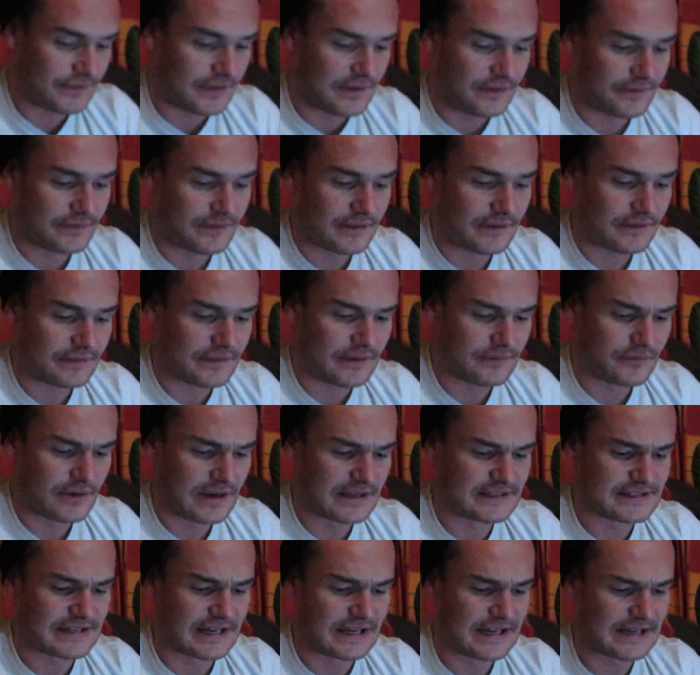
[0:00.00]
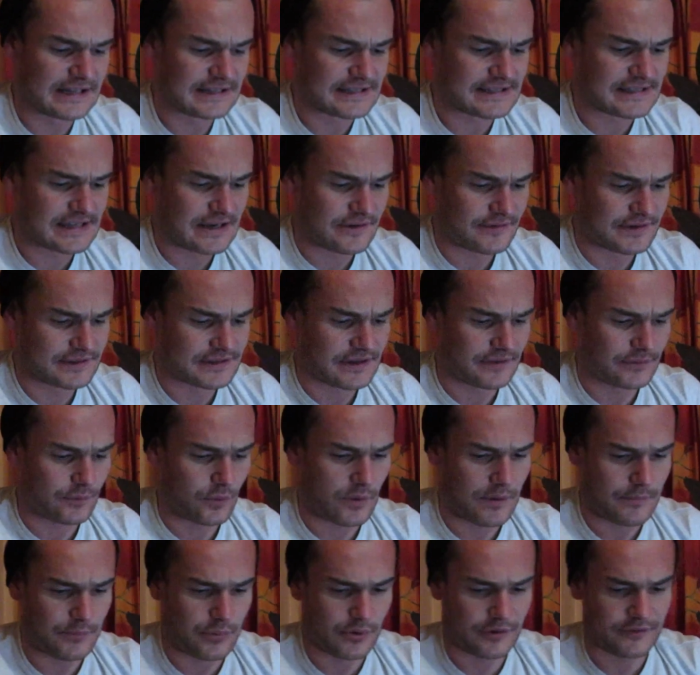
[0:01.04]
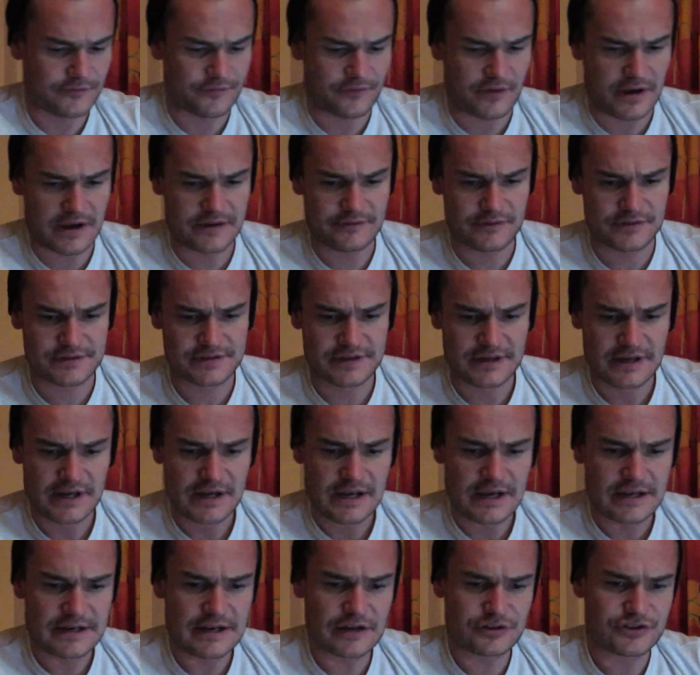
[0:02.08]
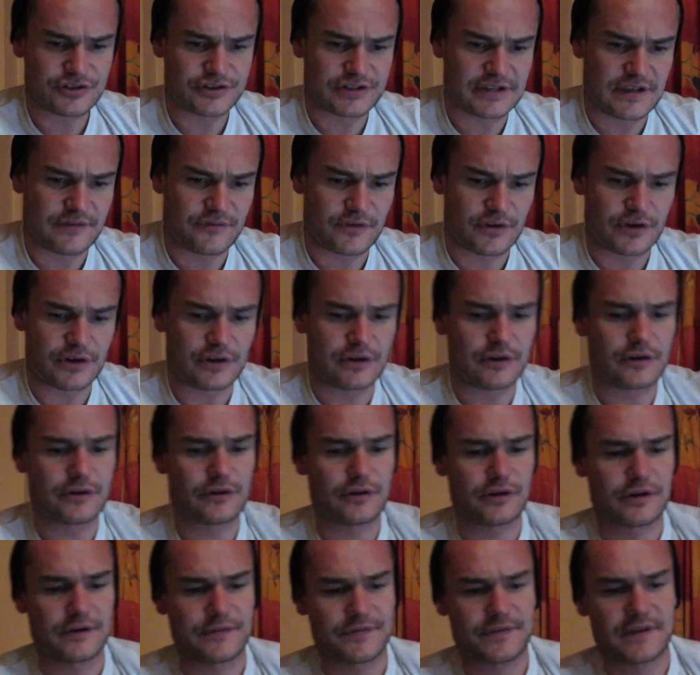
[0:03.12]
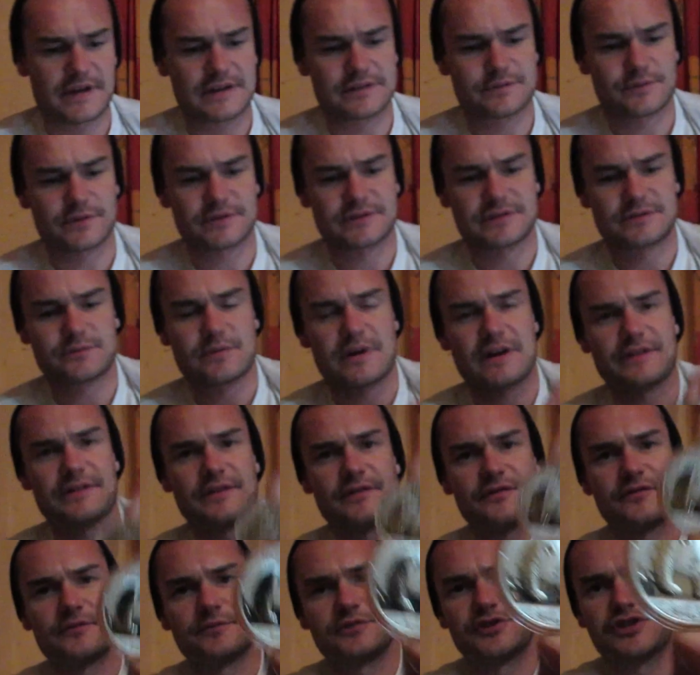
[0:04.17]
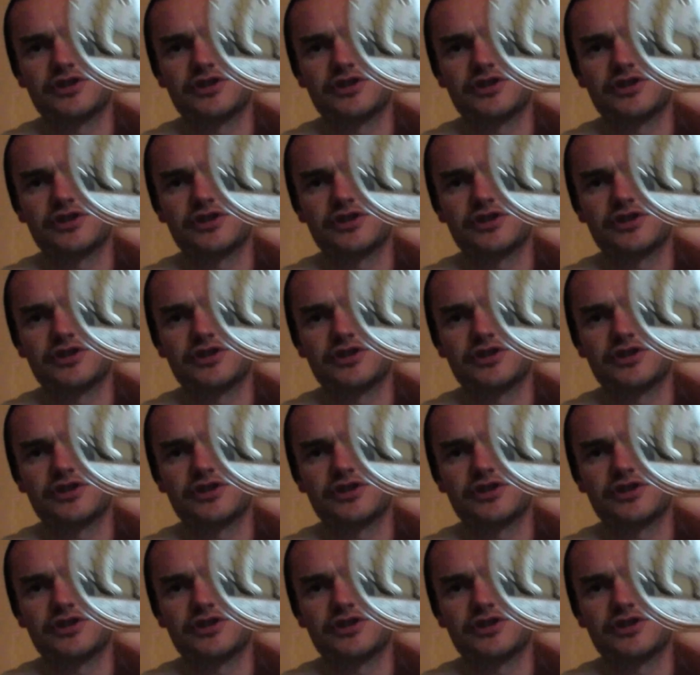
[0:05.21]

they released a little series on the 1.5ers. Now, just to give you a look at these ones as well, they're from